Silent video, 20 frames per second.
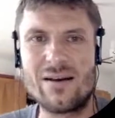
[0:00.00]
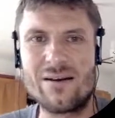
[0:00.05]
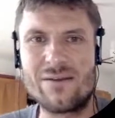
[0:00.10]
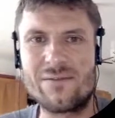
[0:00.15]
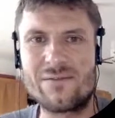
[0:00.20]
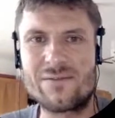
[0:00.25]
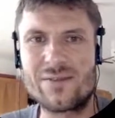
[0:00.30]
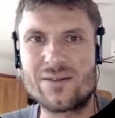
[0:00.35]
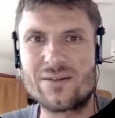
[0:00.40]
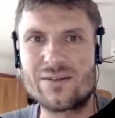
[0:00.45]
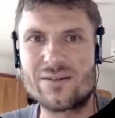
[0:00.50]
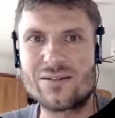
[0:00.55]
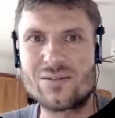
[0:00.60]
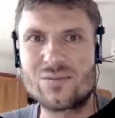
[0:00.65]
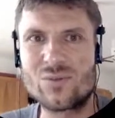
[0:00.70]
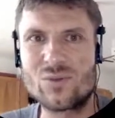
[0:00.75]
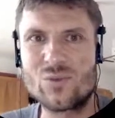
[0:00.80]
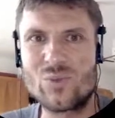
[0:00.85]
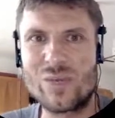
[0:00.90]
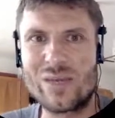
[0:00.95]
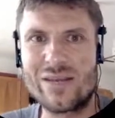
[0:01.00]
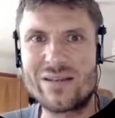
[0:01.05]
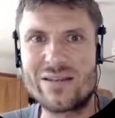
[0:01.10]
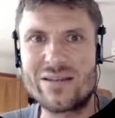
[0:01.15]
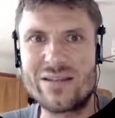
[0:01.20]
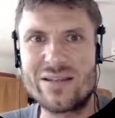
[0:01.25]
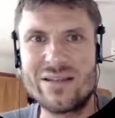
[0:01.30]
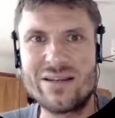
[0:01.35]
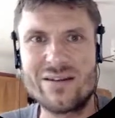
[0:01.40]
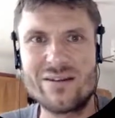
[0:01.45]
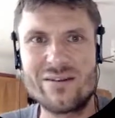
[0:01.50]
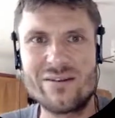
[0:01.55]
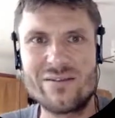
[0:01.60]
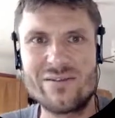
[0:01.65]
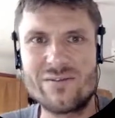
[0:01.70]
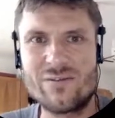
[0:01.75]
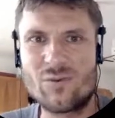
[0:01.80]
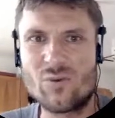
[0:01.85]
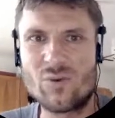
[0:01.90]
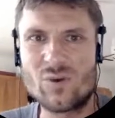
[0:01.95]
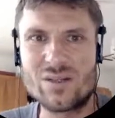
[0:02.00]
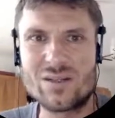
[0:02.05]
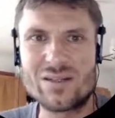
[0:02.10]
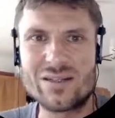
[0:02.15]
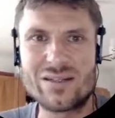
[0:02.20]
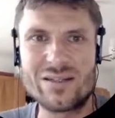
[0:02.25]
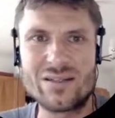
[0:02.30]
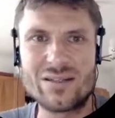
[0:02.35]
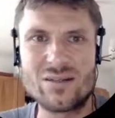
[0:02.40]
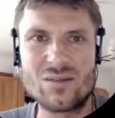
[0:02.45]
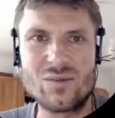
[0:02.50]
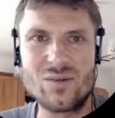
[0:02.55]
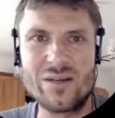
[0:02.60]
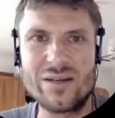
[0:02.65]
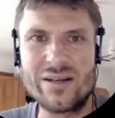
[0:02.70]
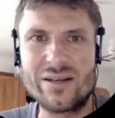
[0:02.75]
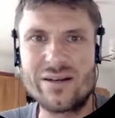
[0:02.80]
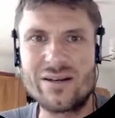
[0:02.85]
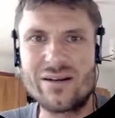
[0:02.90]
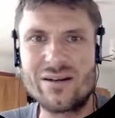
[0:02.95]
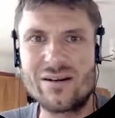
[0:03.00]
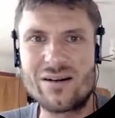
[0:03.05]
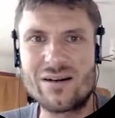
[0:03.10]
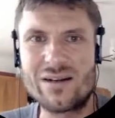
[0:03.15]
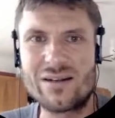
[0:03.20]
First, what we can see here, the force is only here,